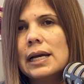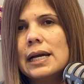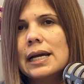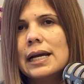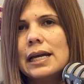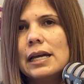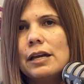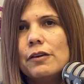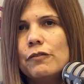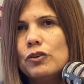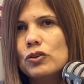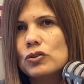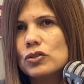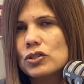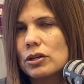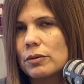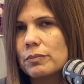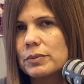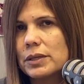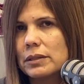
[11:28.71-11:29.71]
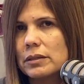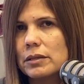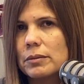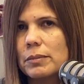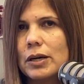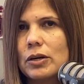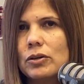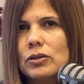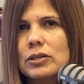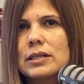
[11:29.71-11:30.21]
if you stop the
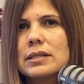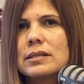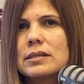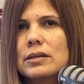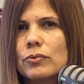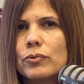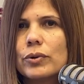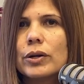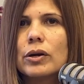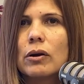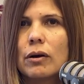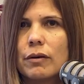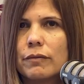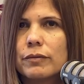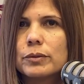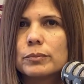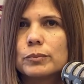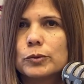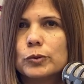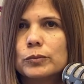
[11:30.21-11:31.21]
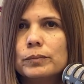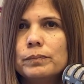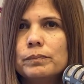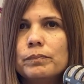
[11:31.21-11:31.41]
antibiotics, they're recoverable.